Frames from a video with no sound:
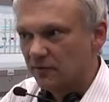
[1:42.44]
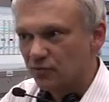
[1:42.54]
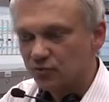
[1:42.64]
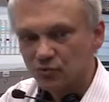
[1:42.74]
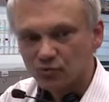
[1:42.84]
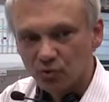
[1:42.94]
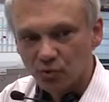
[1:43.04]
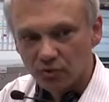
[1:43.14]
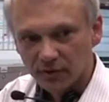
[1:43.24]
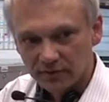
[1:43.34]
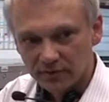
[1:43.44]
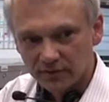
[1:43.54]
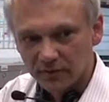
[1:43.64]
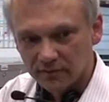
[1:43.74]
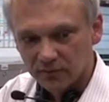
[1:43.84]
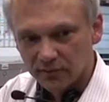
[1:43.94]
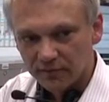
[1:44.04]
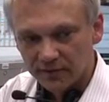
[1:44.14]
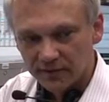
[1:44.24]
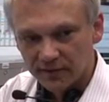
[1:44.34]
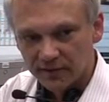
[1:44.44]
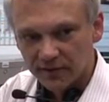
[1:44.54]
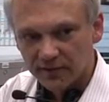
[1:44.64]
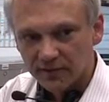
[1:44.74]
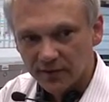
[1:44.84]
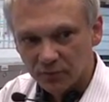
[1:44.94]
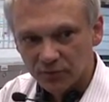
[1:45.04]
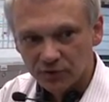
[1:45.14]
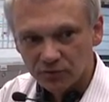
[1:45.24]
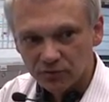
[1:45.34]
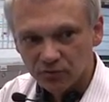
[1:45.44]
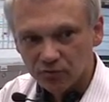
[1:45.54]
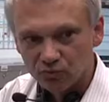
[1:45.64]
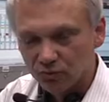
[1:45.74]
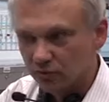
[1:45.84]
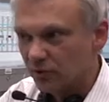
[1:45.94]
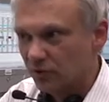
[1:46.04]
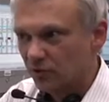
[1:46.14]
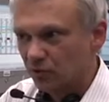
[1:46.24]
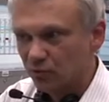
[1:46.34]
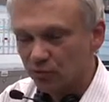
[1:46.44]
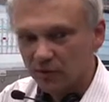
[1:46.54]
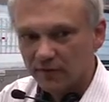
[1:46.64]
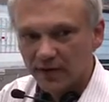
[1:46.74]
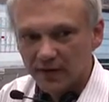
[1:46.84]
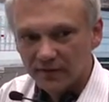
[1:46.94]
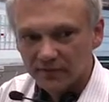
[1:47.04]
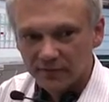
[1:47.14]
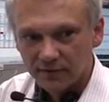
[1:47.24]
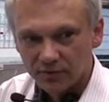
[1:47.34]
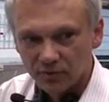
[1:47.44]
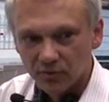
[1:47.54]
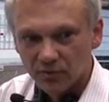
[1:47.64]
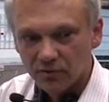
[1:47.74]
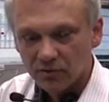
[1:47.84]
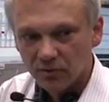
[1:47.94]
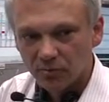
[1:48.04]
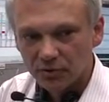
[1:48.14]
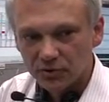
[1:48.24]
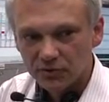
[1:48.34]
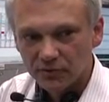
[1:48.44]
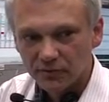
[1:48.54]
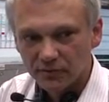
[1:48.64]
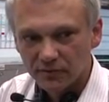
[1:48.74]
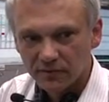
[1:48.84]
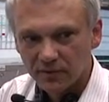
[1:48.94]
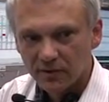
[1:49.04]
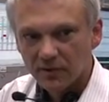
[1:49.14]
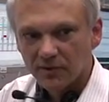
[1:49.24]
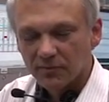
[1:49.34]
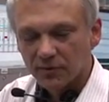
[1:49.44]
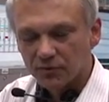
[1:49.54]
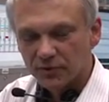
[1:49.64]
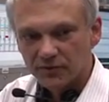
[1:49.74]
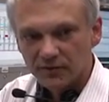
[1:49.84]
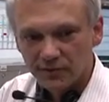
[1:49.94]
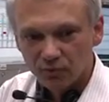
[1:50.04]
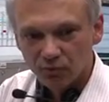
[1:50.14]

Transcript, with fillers: to control and uh, with the uh, E S A position to, uh, to supervise the overall operations. But you can see